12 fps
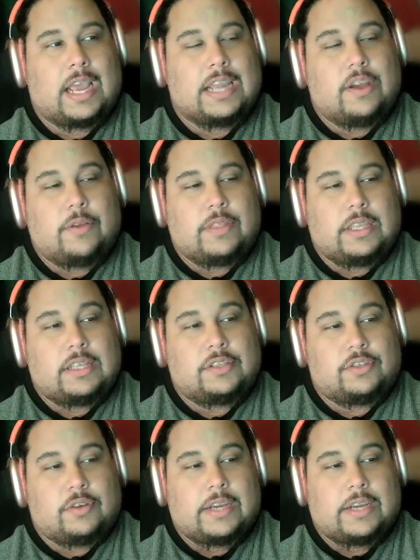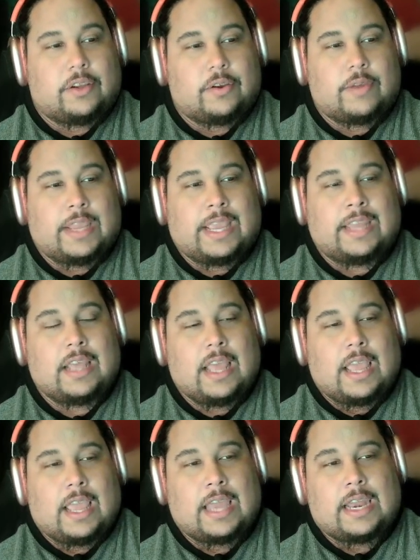I know that he's trying to create
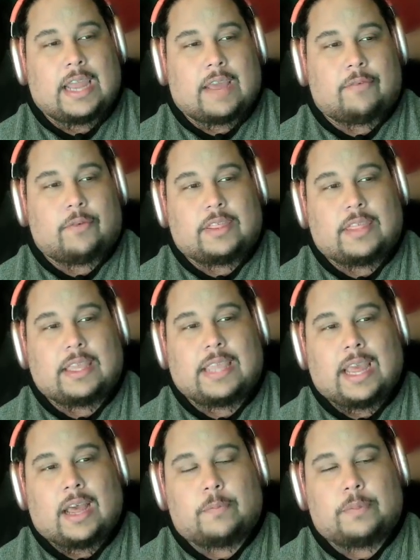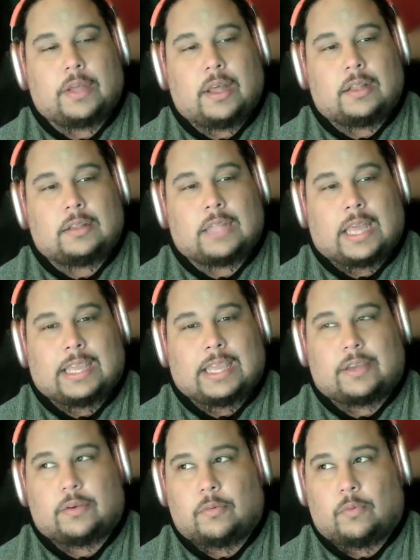an everything app
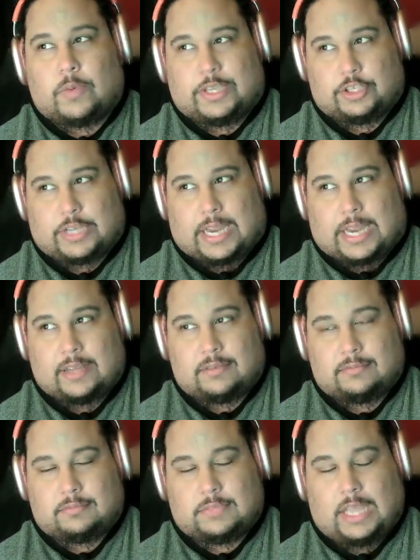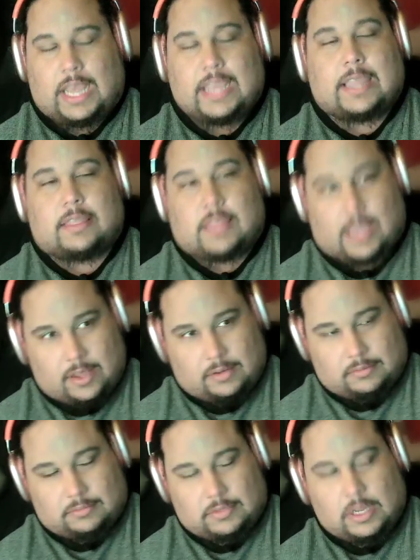like WeChat. I get that.